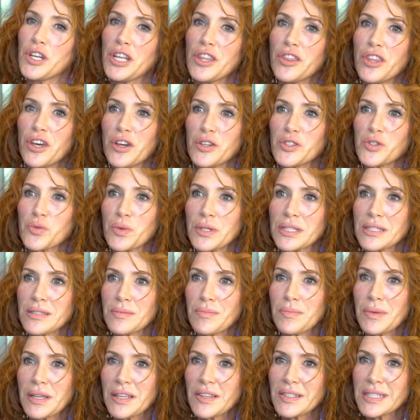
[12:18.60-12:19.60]
in those ones
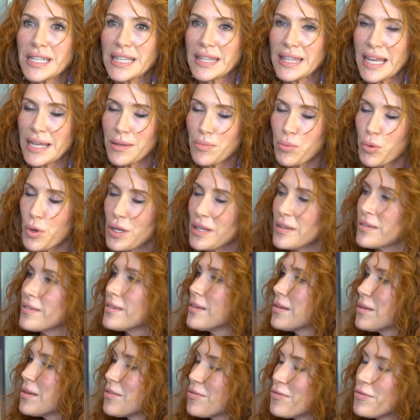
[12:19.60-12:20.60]
because at that point,
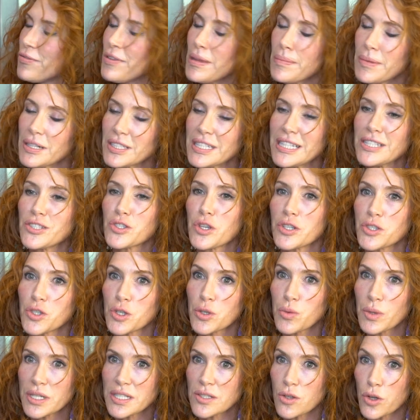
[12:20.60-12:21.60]
female
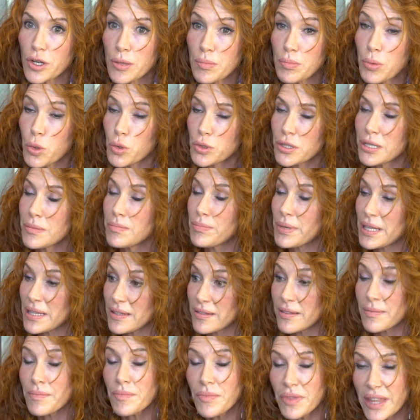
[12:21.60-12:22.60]
testosterone was not important,
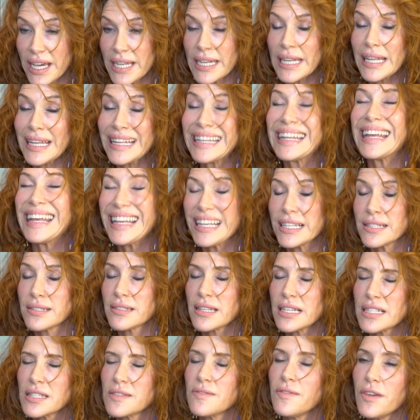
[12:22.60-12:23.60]
but that it
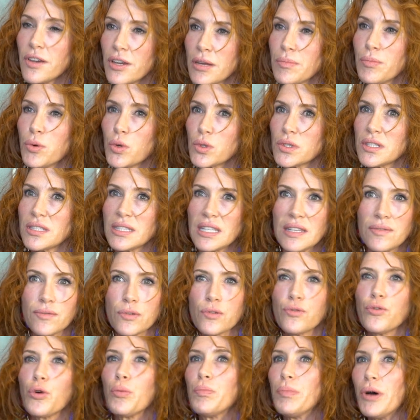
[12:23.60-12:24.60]
is. It's very important
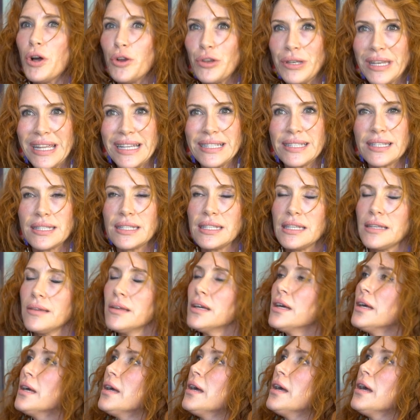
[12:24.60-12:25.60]
even for bone density.
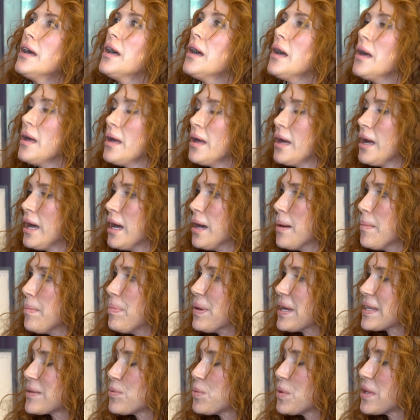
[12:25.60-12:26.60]

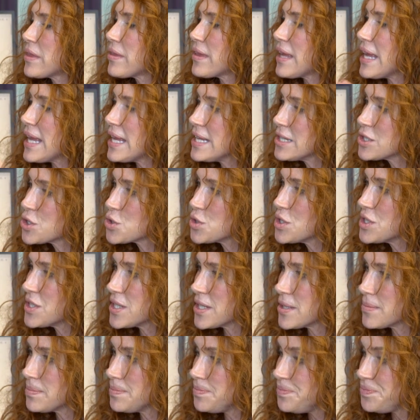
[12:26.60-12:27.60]
But with
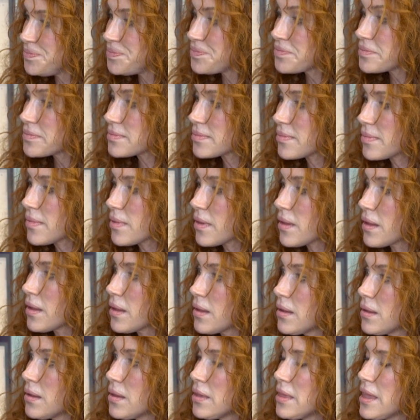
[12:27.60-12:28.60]
estrogen,
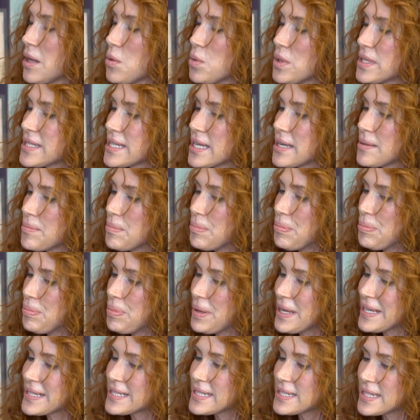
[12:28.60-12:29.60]
there was a
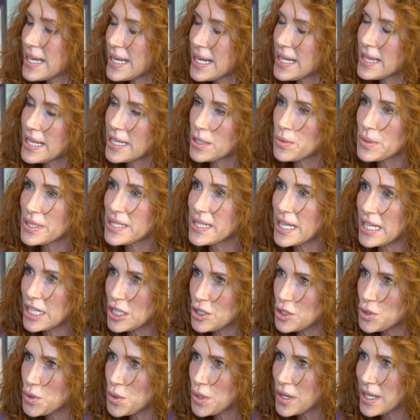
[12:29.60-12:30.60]
big study that was done in
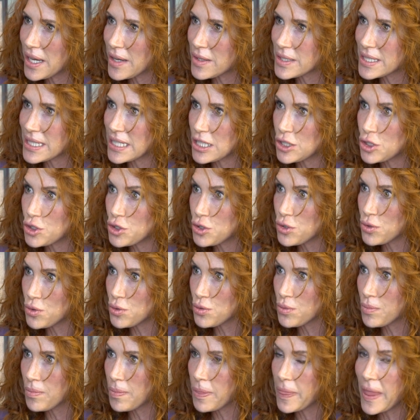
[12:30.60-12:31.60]

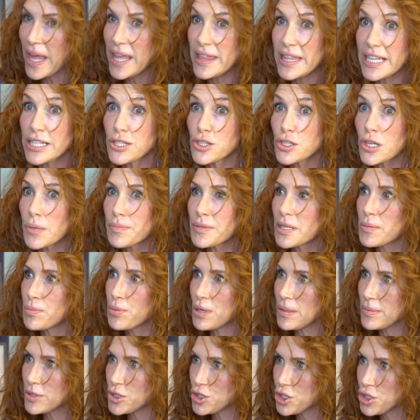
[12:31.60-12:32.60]
2002. And they stopped it
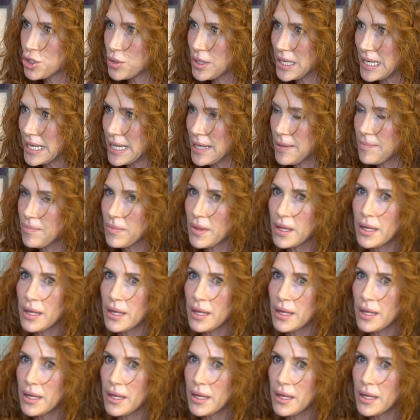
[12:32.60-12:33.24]
prematurely